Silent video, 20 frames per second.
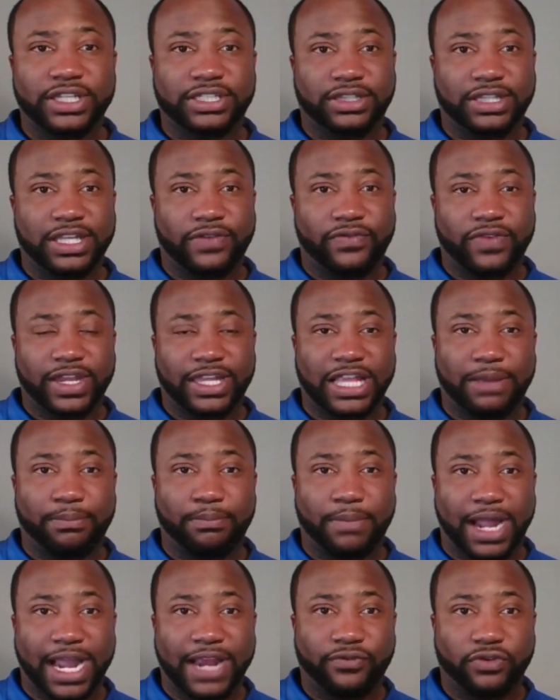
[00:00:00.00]
living and that
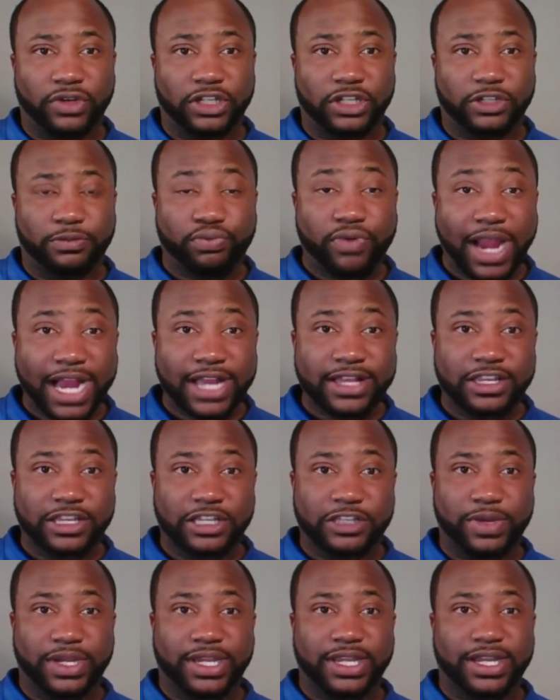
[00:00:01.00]
mindfulness
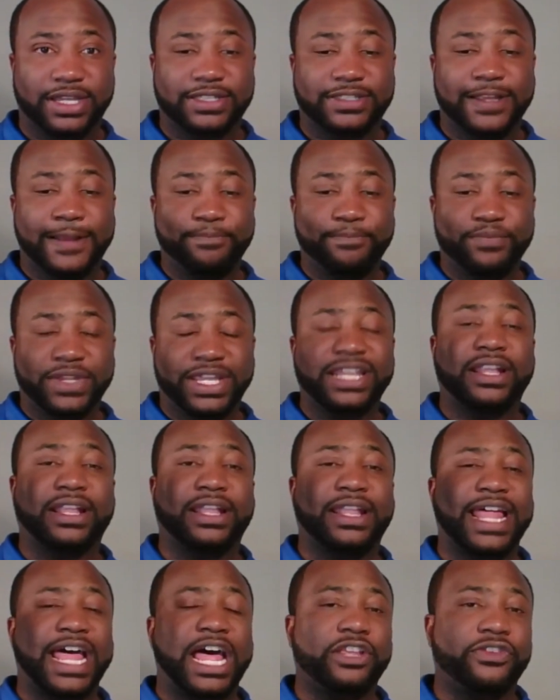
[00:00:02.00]
practice, because it
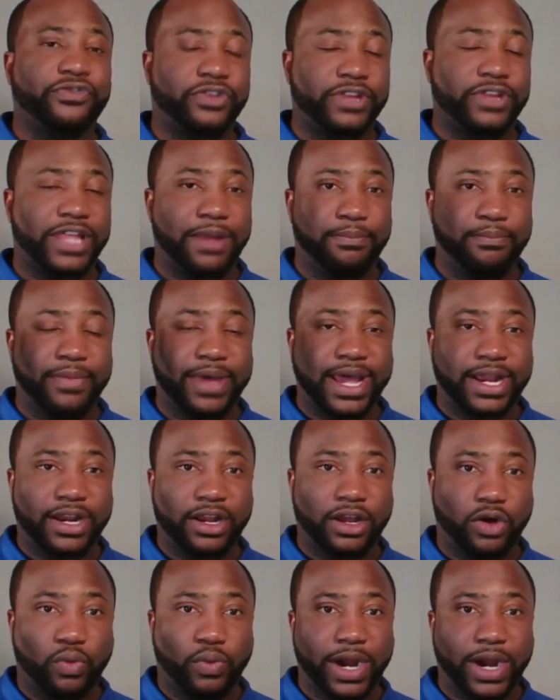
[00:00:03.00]
allows for that
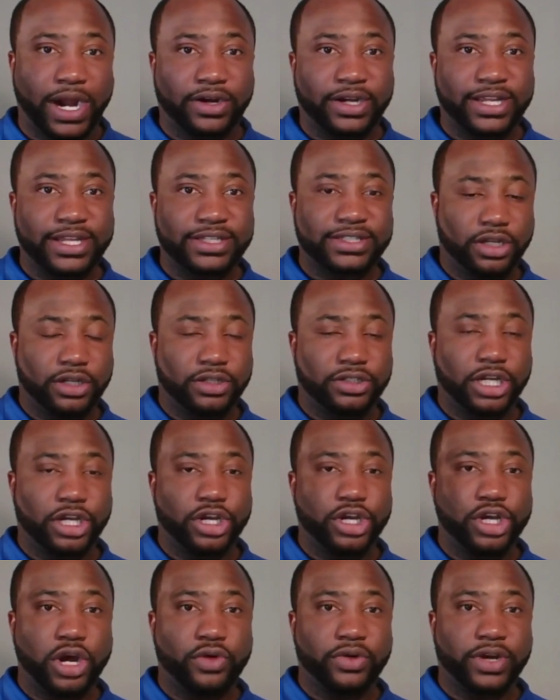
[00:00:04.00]
meta awareness to
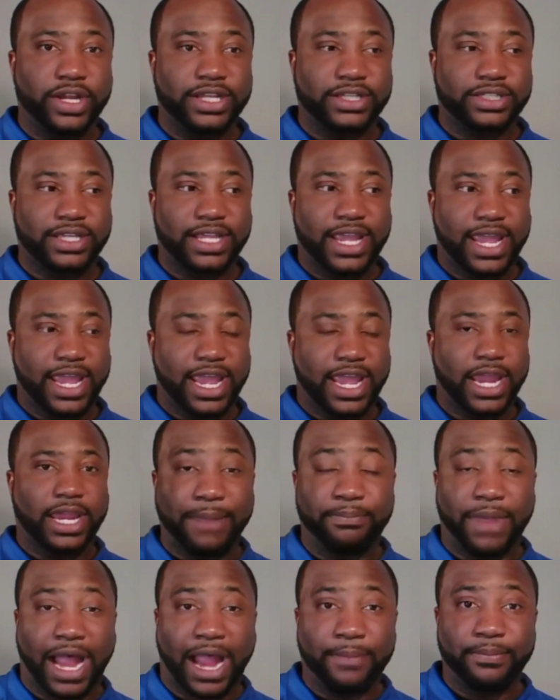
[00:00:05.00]
notice,
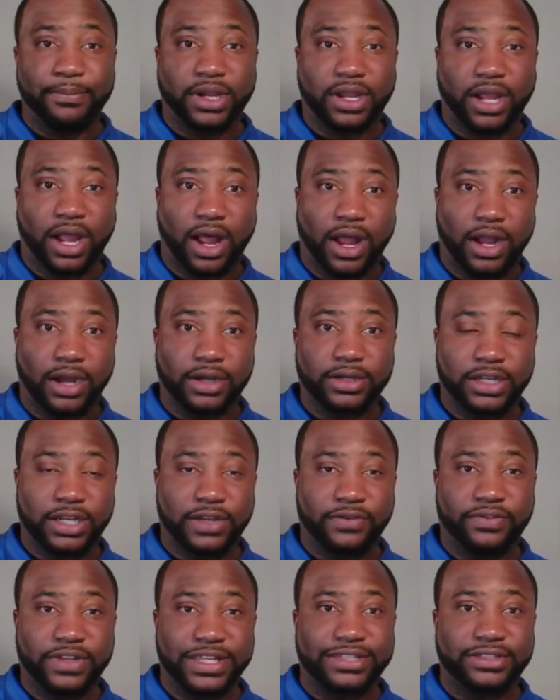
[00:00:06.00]
hey, I'm
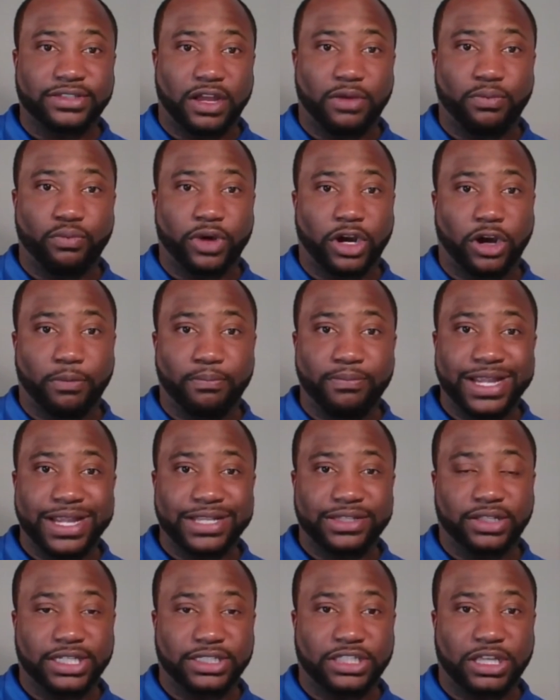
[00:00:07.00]
cognitively somewhere or
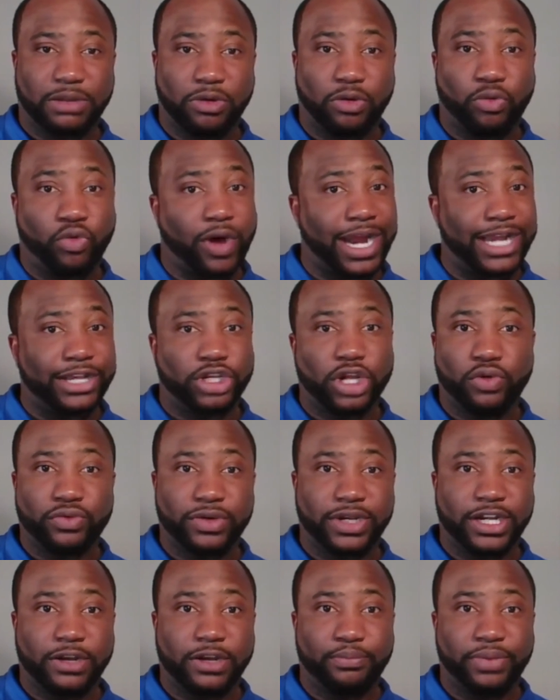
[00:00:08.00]
mentally somewhere where I don't
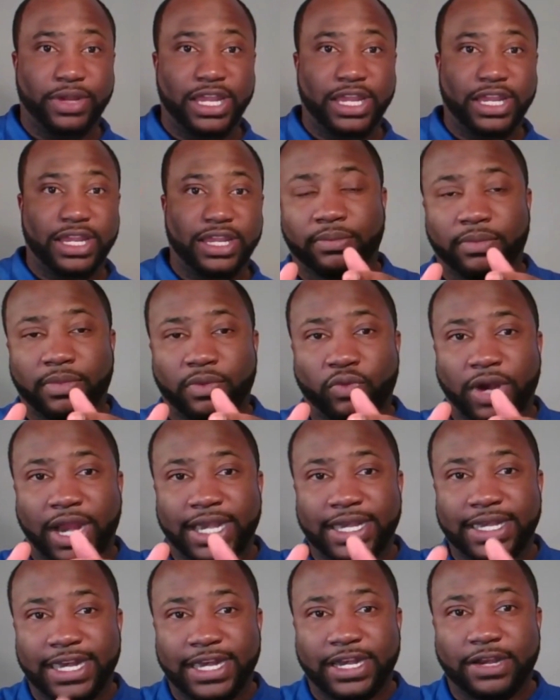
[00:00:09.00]
need to be, when I
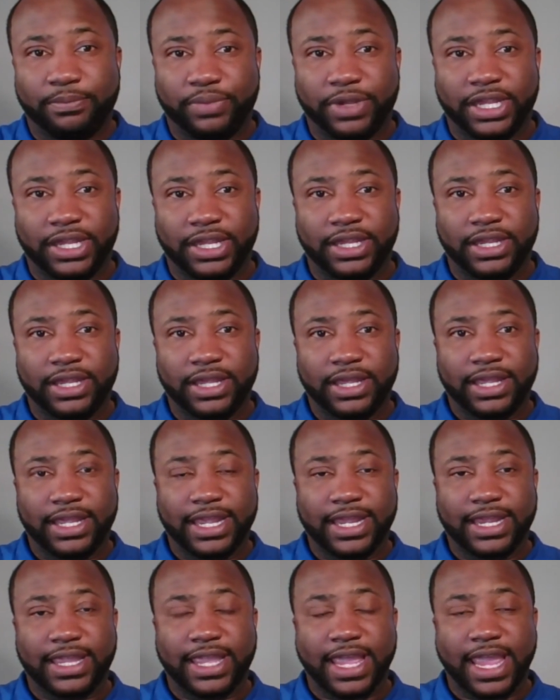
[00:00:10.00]
need to be
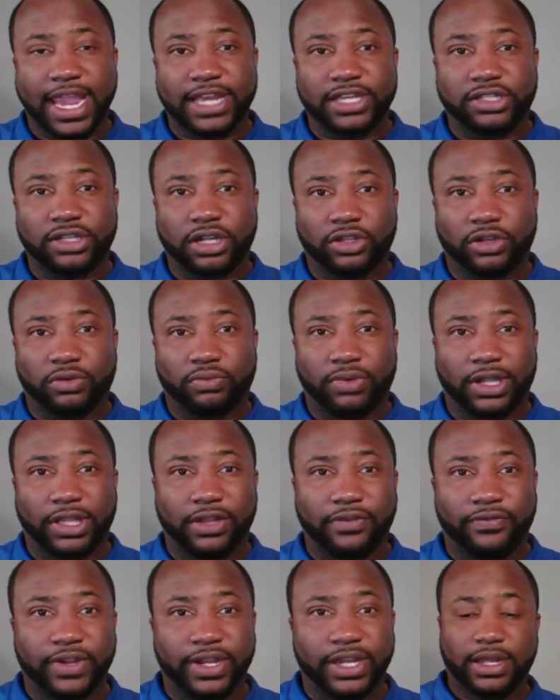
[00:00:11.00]
engaged on the
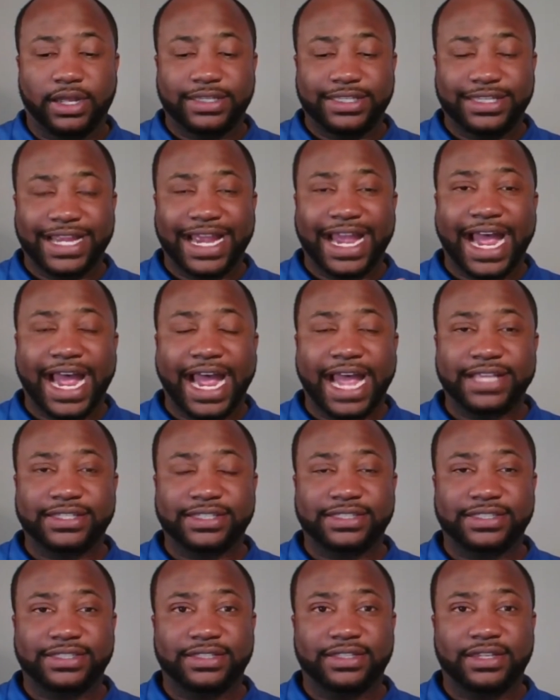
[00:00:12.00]
relevant tasks